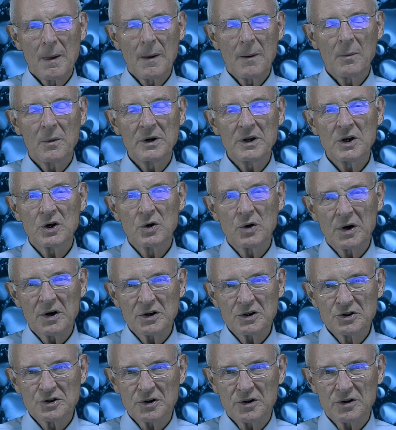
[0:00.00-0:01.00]
When you go to
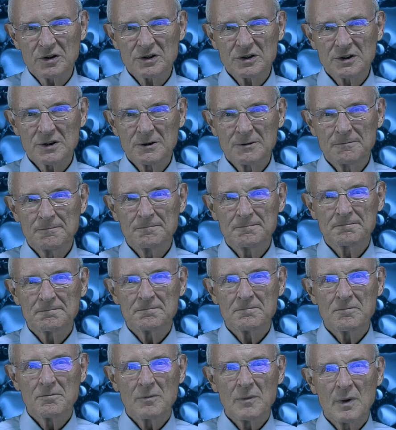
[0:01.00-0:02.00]
church
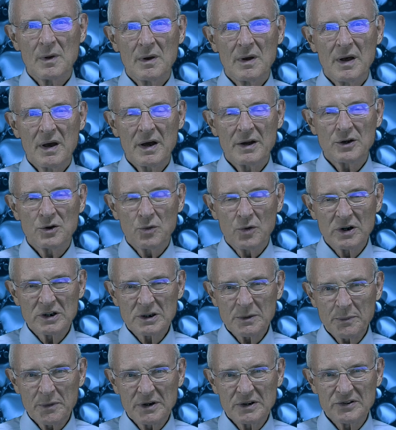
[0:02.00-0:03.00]
and you
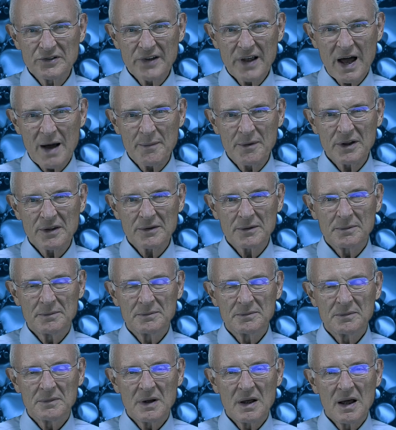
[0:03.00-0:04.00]
worship on Sabbath,
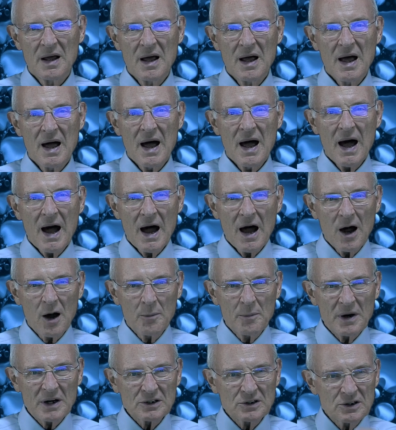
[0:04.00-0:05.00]
how
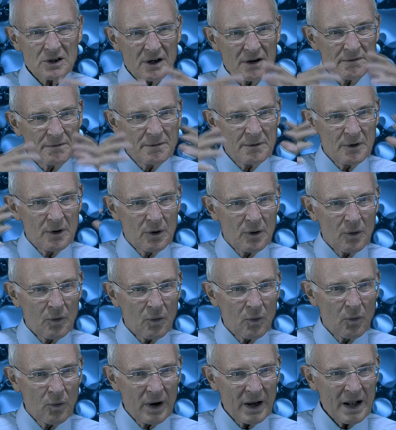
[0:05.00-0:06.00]
much of
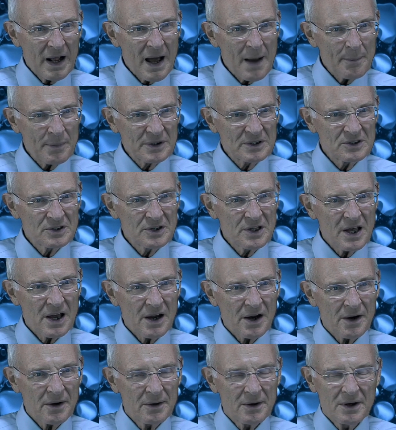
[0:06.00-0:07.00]
what happens
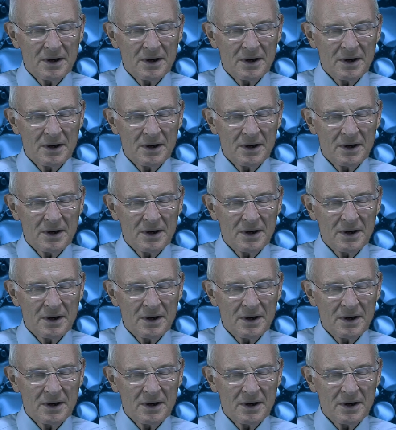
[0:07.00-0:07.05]
there